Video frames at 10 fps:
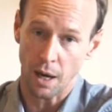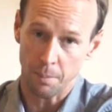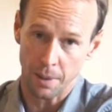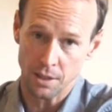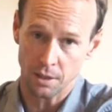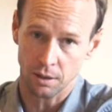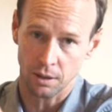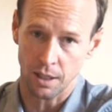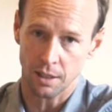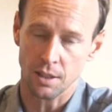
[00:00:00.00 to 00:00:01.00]
basically
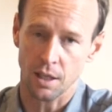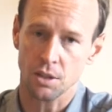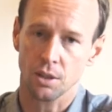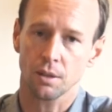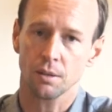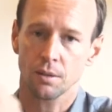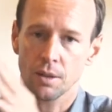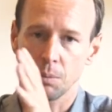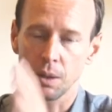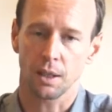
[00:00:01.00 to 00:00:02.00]
get attention,
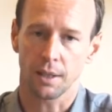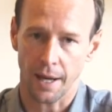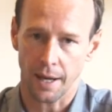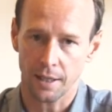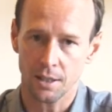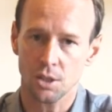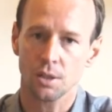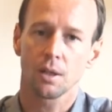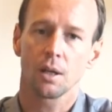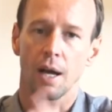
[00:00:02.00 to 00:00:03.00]
then we engage,
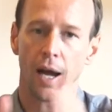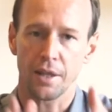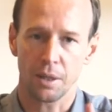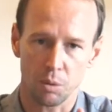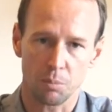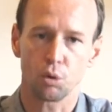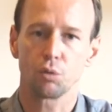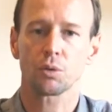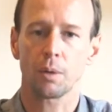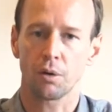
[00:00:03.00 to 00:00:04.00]
and then we
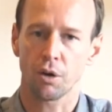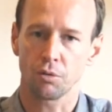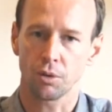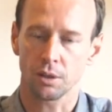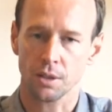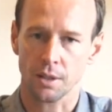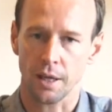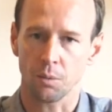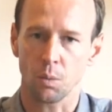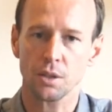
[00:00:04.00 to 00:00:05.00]
move to our own real
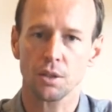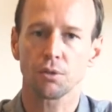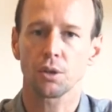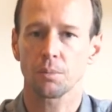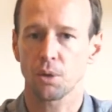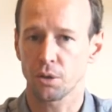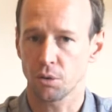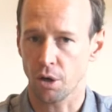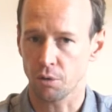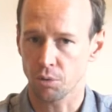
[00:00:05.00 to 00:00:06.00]
estate. Once you've got them on
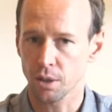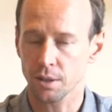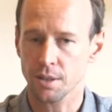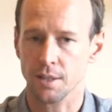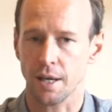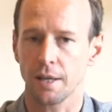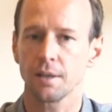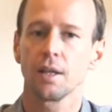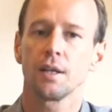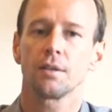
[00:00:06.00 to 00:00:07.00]
your own real estate,
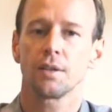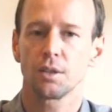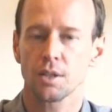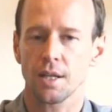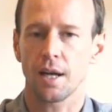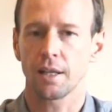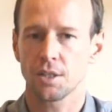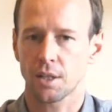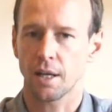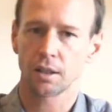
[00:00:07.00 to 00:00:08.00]
then you start
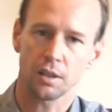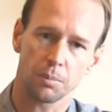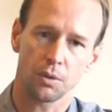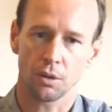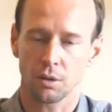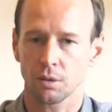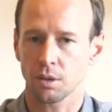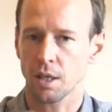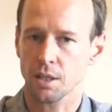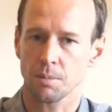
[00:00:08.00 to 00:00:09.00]
educating
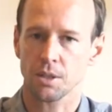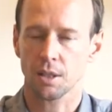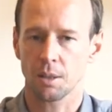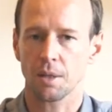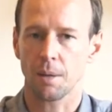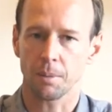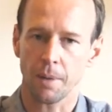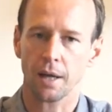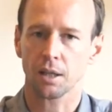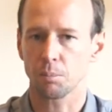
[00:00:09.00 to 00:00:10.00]
the customers to keep coming
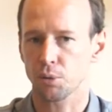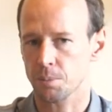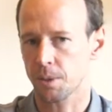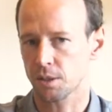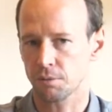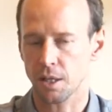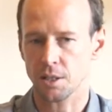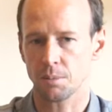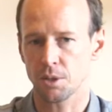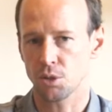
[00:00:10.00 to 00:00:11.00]
back, and prospective
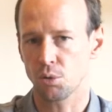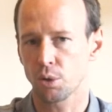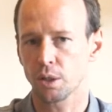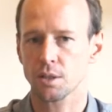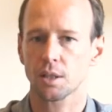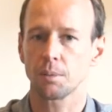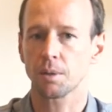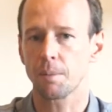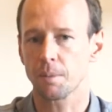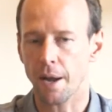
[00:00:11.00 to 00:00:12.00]
customers, your audience, to keep
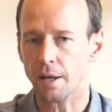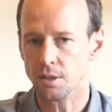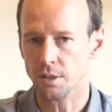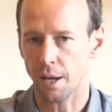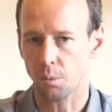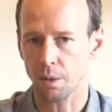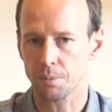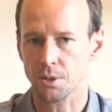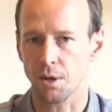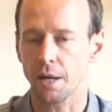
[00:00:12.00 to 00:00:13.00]
coming back to that
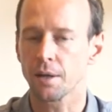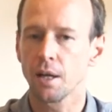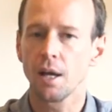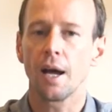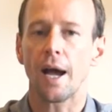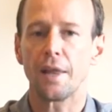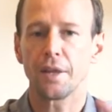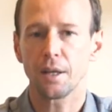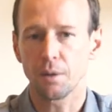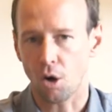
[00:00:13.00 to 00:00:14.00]
website, and
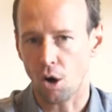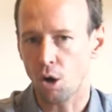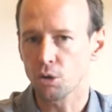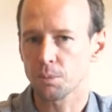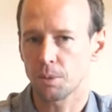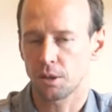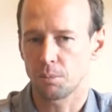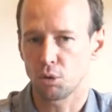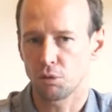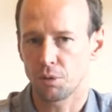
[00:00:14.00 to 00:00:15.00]
then ultimately
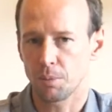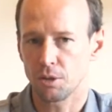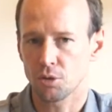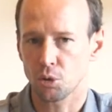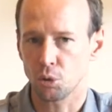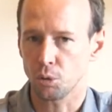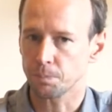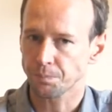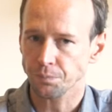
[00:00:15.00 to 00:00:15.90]
move them into